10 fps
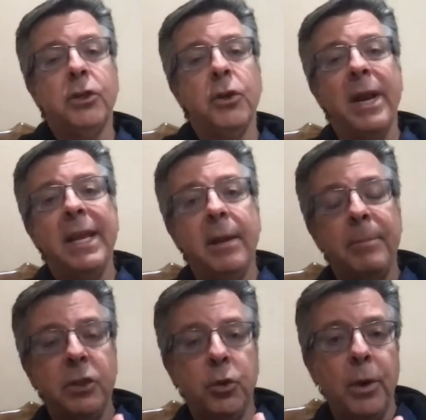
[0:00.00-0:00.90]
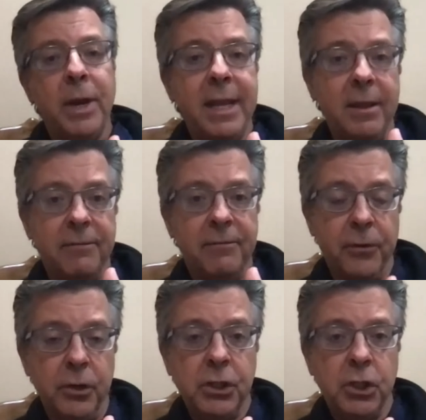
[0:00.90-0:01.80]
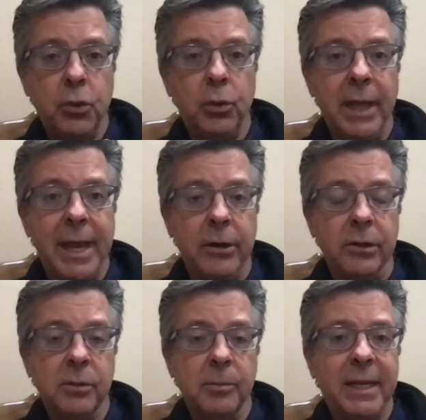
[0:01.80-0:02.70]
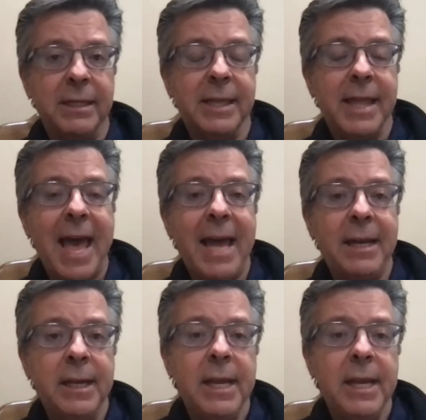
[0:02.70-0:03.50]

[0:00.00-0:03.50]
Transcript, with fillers: So you want to get between the first two layers because that